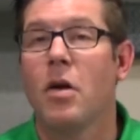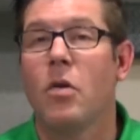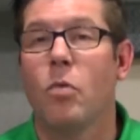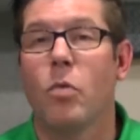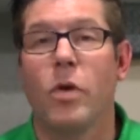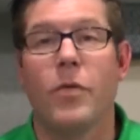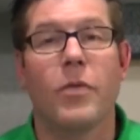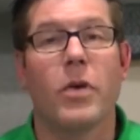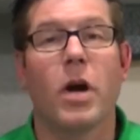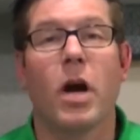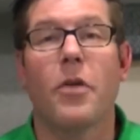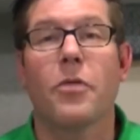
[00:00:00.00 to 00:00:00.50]

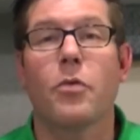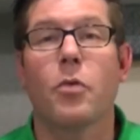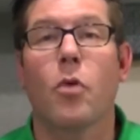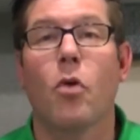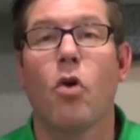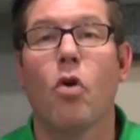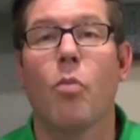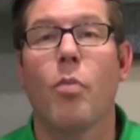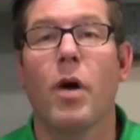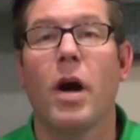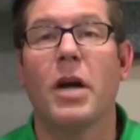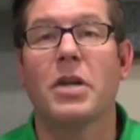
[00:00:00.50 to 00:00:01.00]
We've gone through a
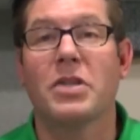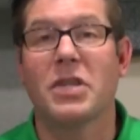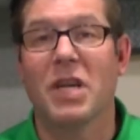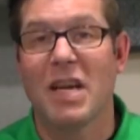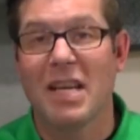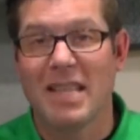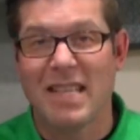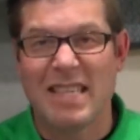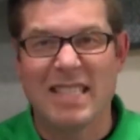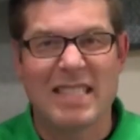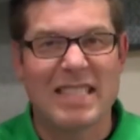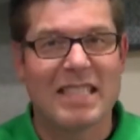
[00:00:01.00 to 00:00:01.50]
whole bunch.
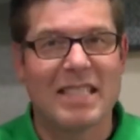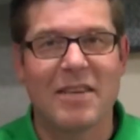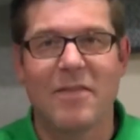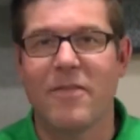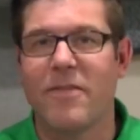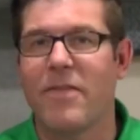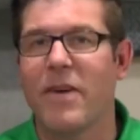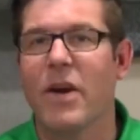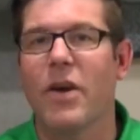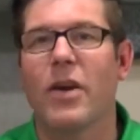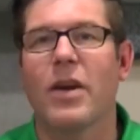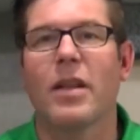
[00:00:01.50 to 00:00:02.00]
This is the
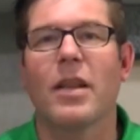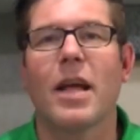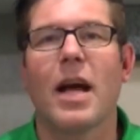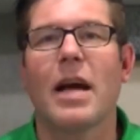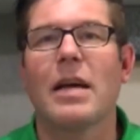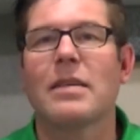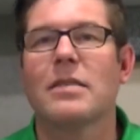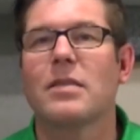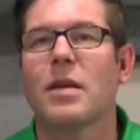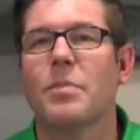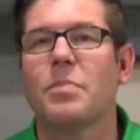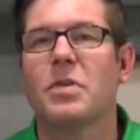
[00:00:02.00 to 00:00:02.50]
very
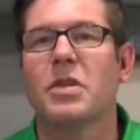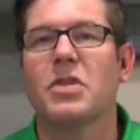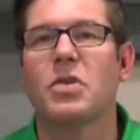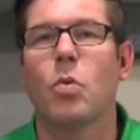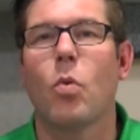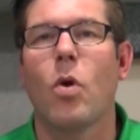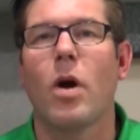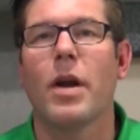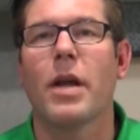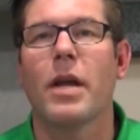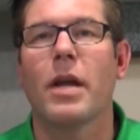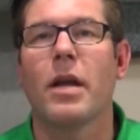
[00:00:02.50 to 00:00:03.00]
last up to
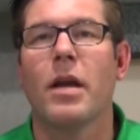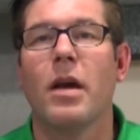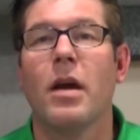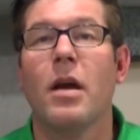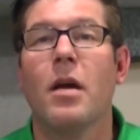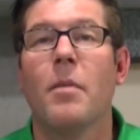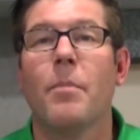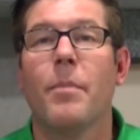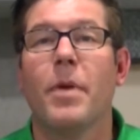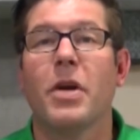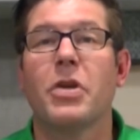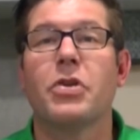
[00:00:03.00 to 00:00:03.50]
20.
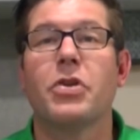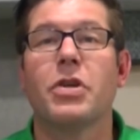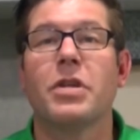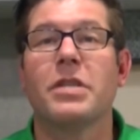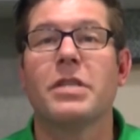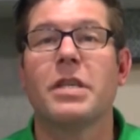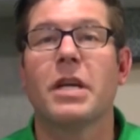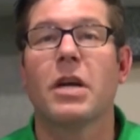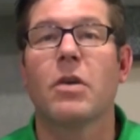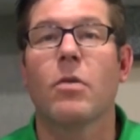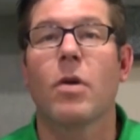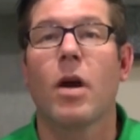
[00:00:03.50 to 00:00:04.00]
Make sure you
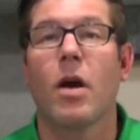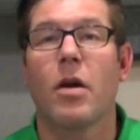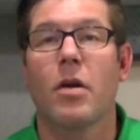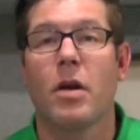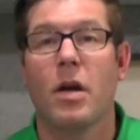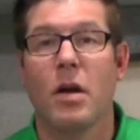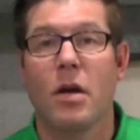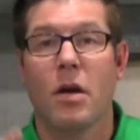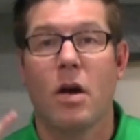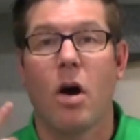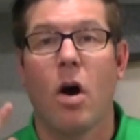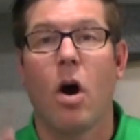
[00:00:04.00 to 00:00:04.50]
stick around.
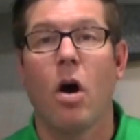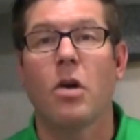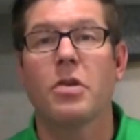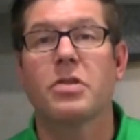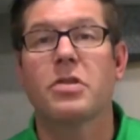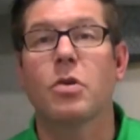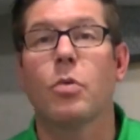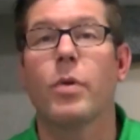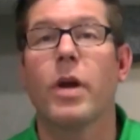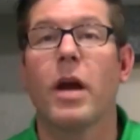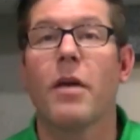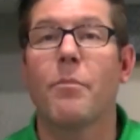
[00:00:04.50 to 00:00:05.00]

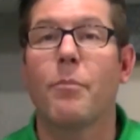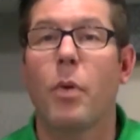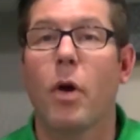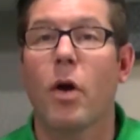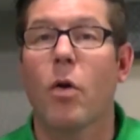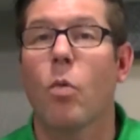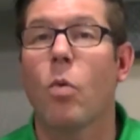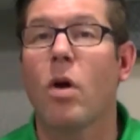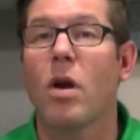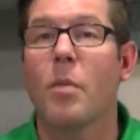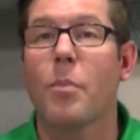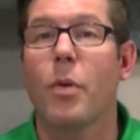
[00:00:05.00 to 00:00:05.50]
Also, we have
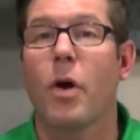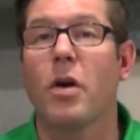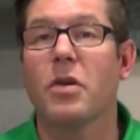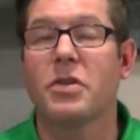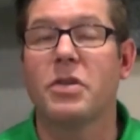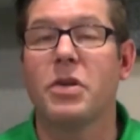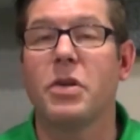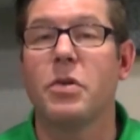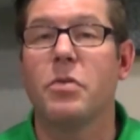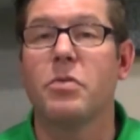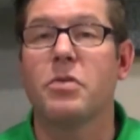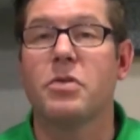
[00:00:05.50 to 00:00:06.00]
part one and part
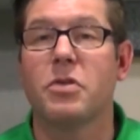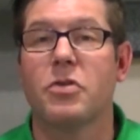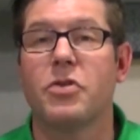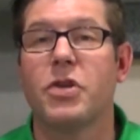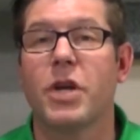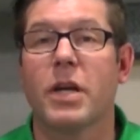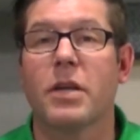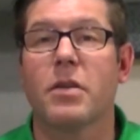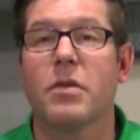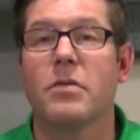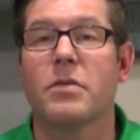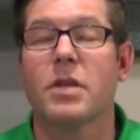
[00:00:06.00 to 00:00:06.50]
two, so
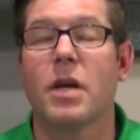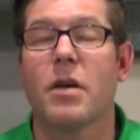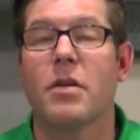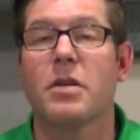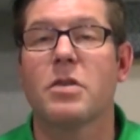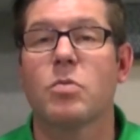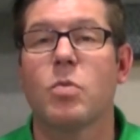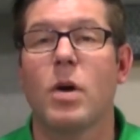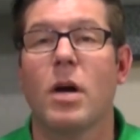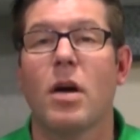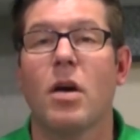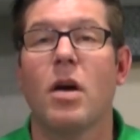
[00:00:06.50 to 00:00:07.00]
check those out
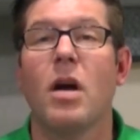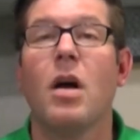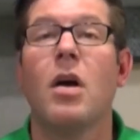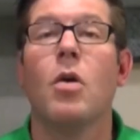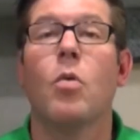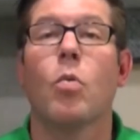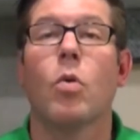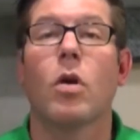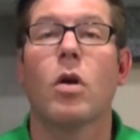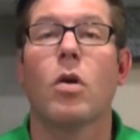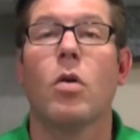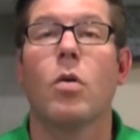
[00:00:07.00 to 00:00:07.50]
as well.
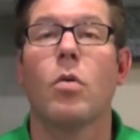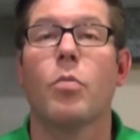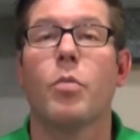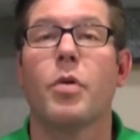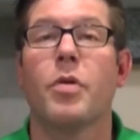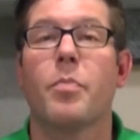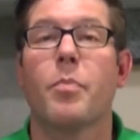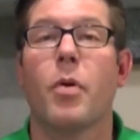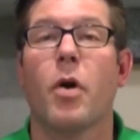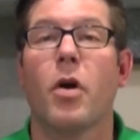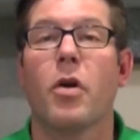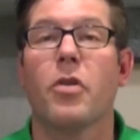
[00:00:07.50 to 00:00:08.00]
We're going
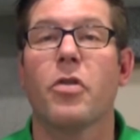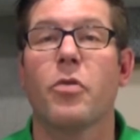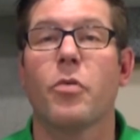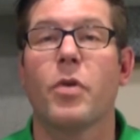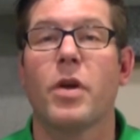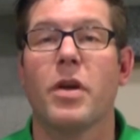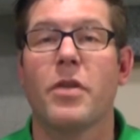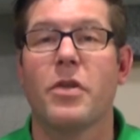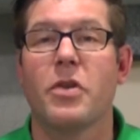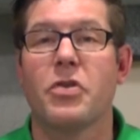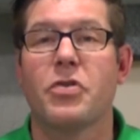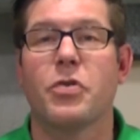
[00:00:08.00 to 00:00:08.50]
with part
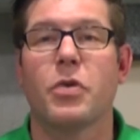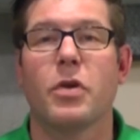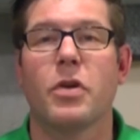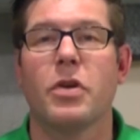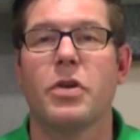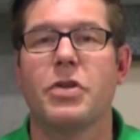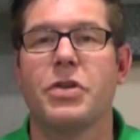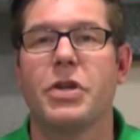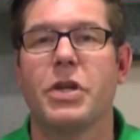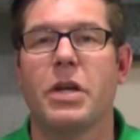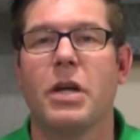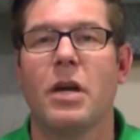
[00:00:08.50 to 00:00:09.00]
three, the
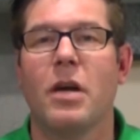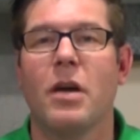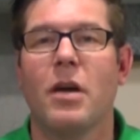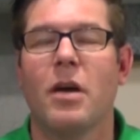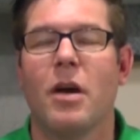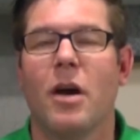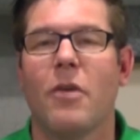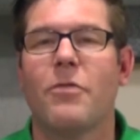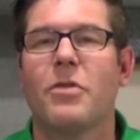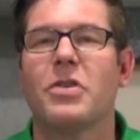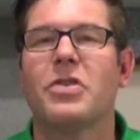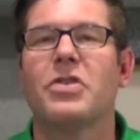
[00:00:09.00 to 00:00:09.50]
trilogy
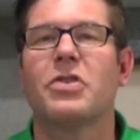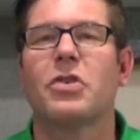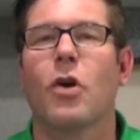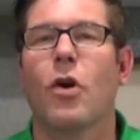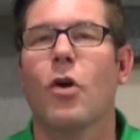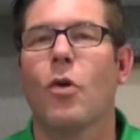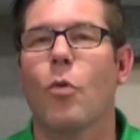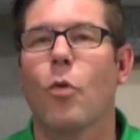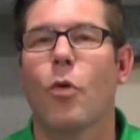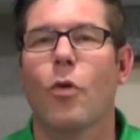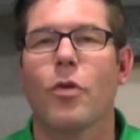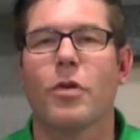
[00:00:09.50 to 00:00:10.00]
of the
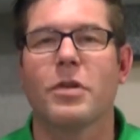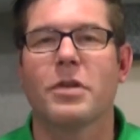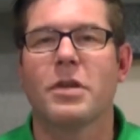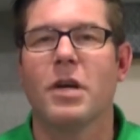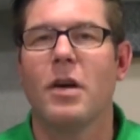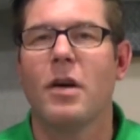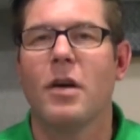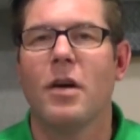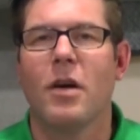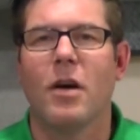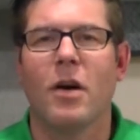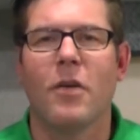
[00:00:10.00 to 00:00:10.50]
Star Wars
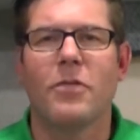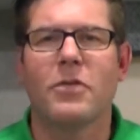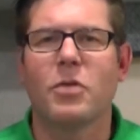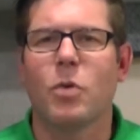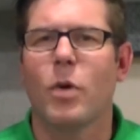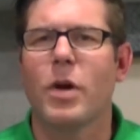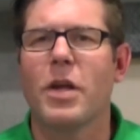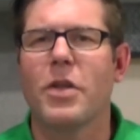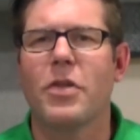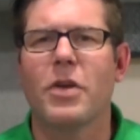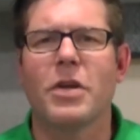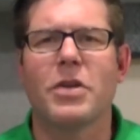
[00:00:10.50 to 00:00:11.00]
of
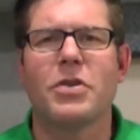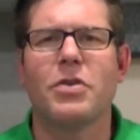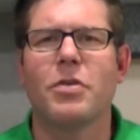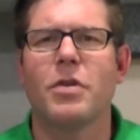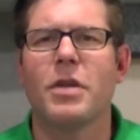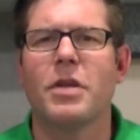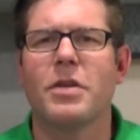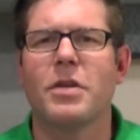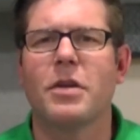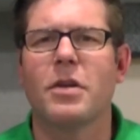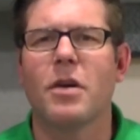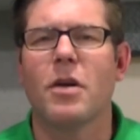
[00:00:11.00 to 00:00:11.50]
20 things you
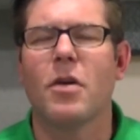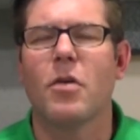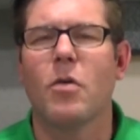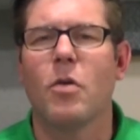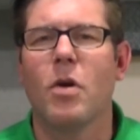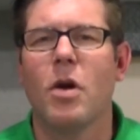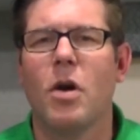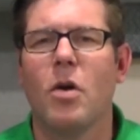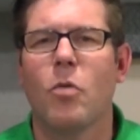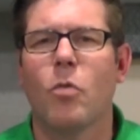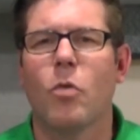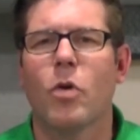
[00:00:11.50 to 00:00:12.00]
need to
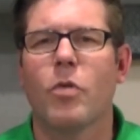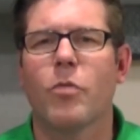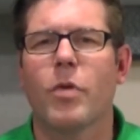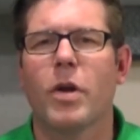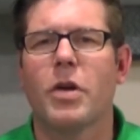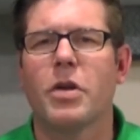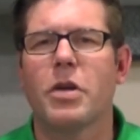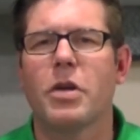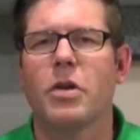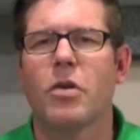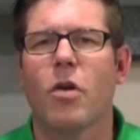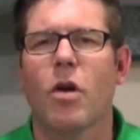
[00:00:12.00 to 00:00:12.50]
know when
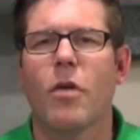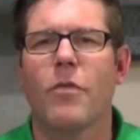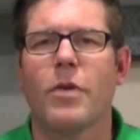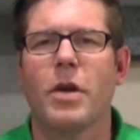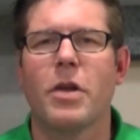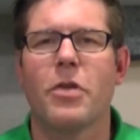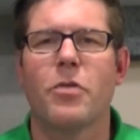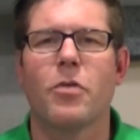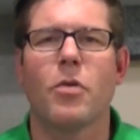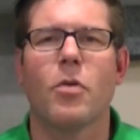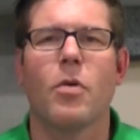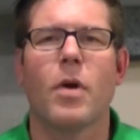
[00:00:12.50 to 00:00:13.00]
renting your
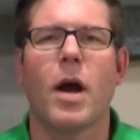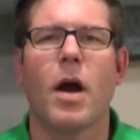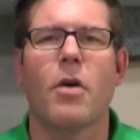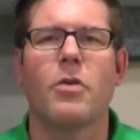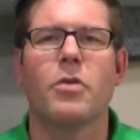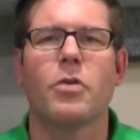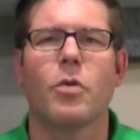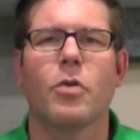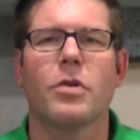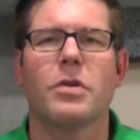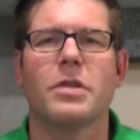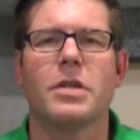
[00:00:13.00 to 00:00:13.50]
RV through
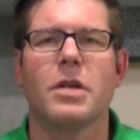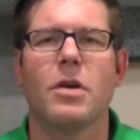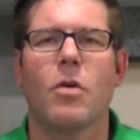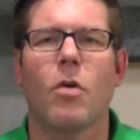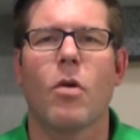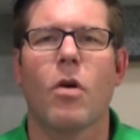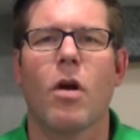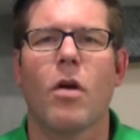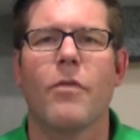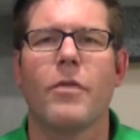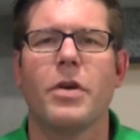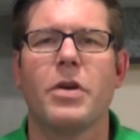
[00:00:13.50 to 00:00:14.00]
Outdoorsy
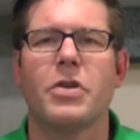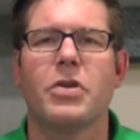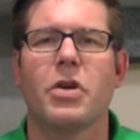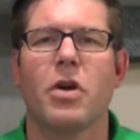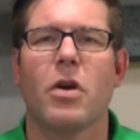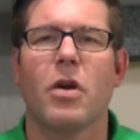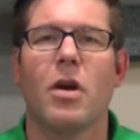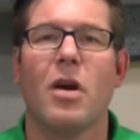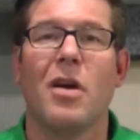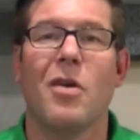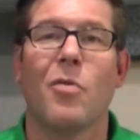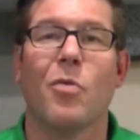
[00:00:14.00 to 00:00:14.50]
or RV
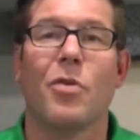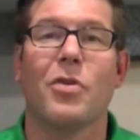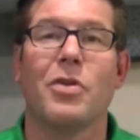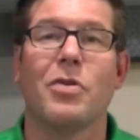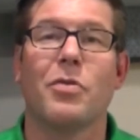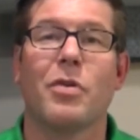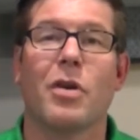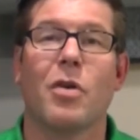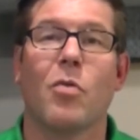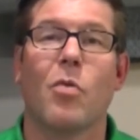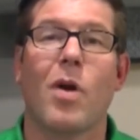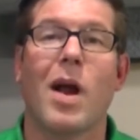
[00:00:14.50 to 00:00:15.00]
Share. We're
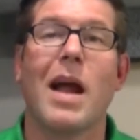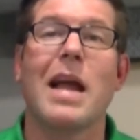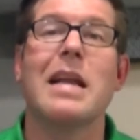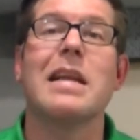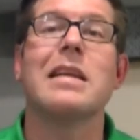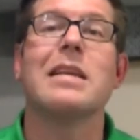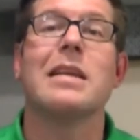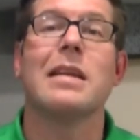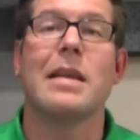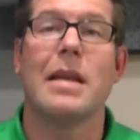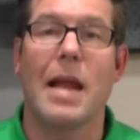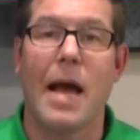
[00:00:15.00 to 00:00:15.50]
doing it right
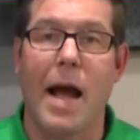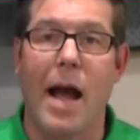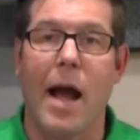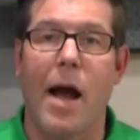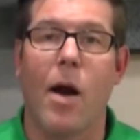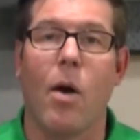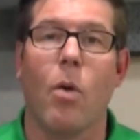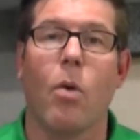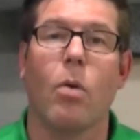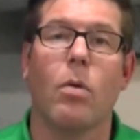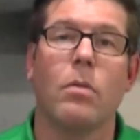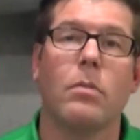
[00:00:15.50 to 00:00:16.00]

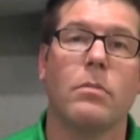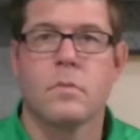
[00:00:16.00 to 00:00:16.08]
now.